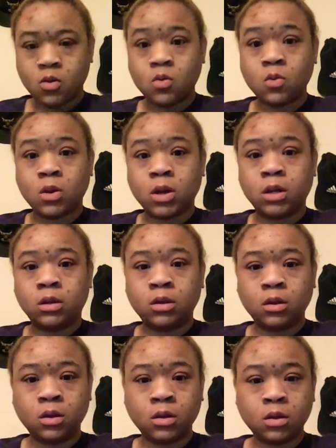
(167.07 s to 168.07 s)

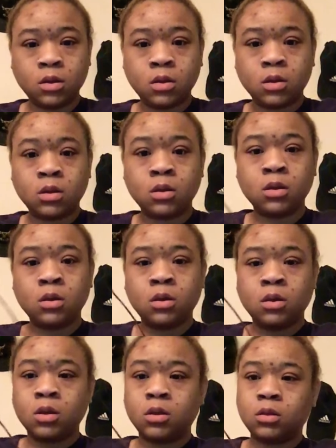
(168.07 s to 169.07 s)
on
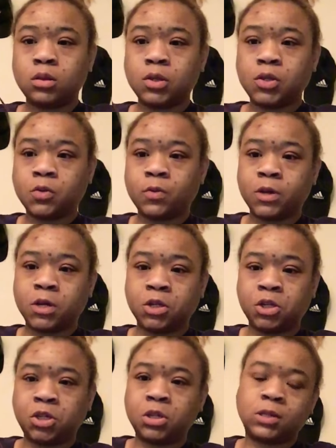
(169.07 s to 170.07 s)
the
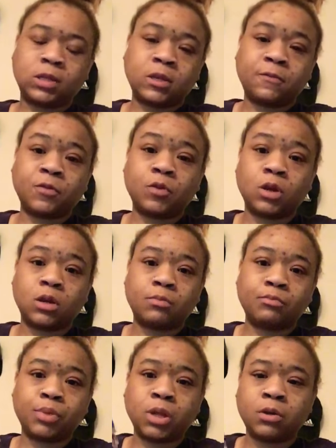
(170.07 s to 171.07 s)
syringe to see if you
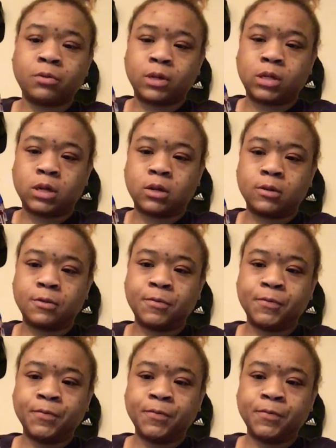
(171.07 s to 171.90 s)
get blood return.